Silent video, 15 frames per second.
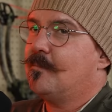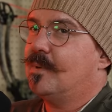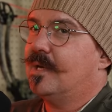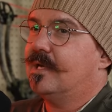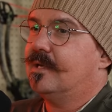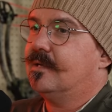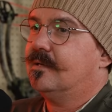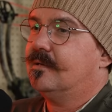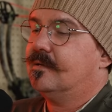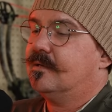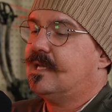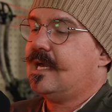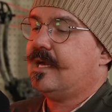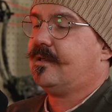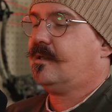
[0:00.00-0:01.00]
But
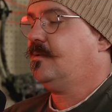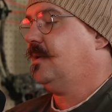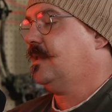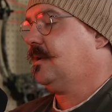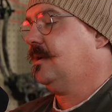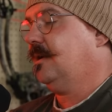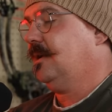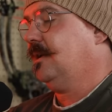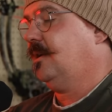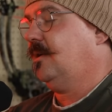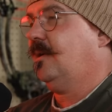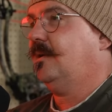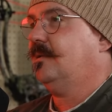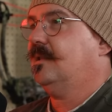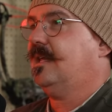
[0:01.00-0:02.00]
yeah, so it's good, you
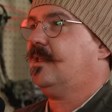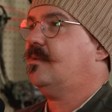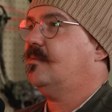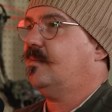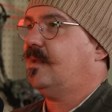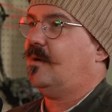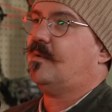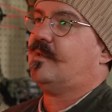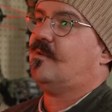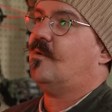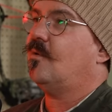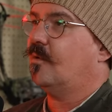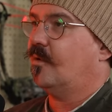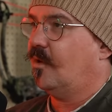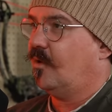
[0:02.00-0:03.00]
know, that's that was the
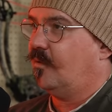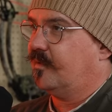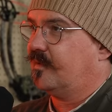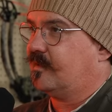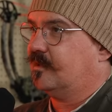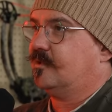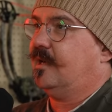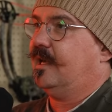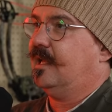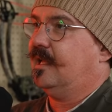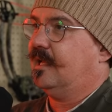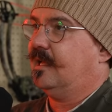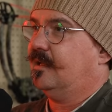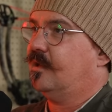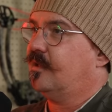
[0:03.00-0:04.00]
whole goal was to try and
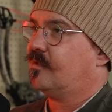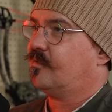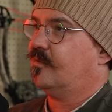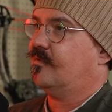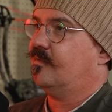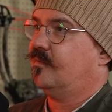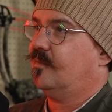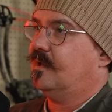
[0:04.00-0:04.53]
get this sort of,